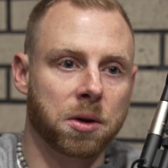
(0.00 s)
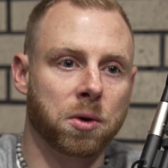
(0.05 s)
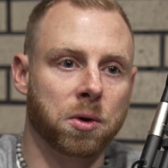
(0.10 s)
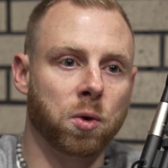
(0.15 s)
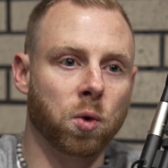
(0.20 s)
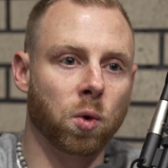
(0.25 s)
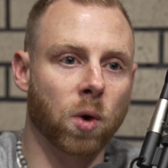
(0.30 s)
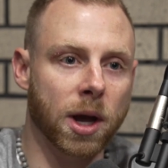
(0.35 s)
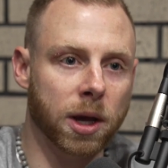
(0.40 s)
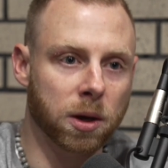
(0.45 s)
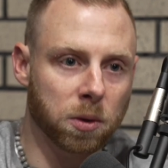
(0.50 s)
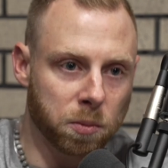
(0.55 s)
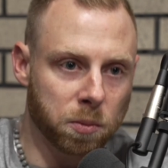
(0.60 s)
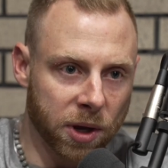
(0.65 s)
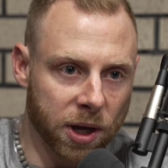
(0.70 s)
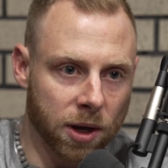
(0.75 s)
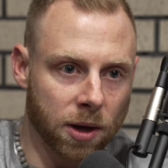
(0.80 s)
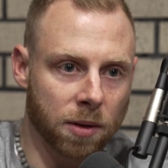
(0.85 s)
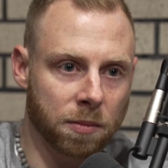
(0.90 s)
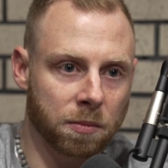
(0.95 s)
who I could
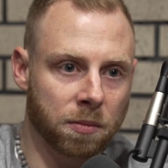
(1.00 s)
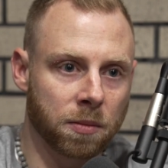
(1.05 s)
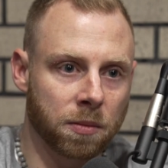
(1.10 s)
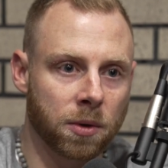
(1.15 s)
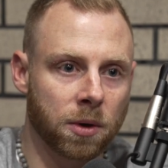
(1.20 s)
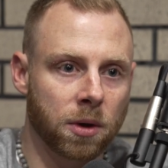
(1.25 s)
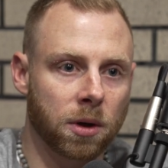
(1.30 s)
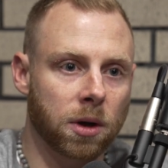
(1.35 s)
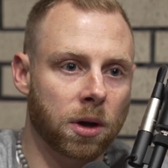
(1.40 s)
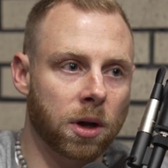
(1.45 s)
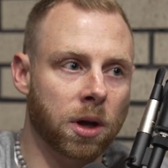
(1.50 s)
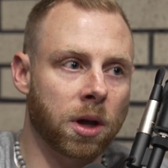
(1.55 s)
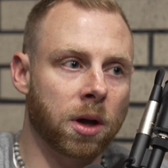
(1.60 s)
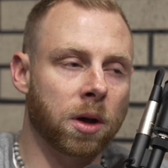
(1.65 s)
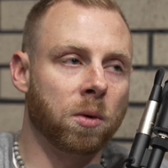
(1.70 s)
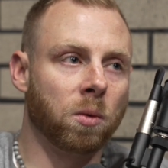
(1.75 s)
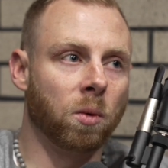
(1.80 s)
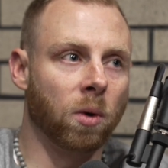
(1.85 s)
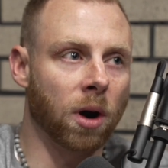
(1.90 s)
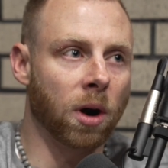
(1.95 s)
become
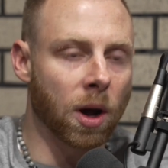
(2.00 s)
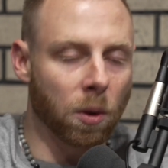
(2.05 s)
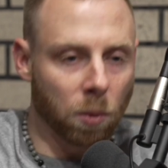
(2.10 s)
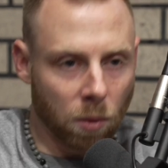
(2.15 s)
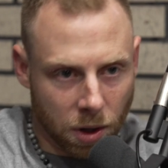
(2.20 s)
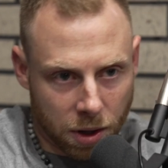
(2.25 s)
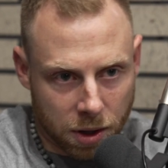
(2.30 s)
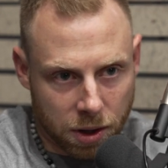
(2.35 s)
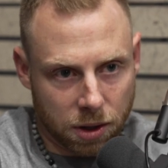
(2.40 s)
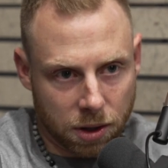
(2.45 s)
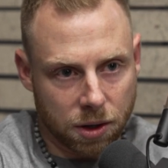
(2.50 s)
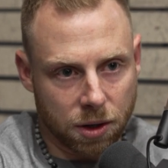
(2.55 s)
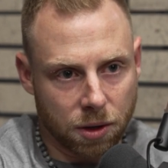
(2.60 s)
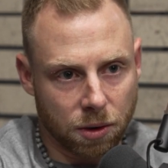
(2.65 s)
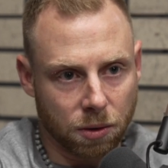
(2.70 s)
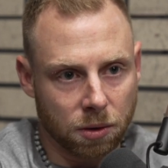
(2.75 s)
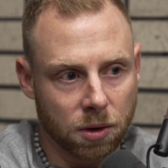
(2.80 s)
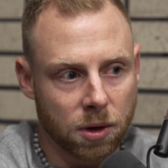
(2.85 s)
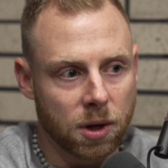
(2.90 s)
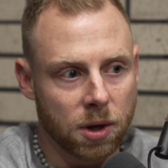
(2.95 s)
and where I wanted to
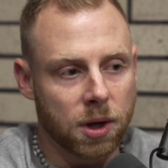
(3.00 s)
go.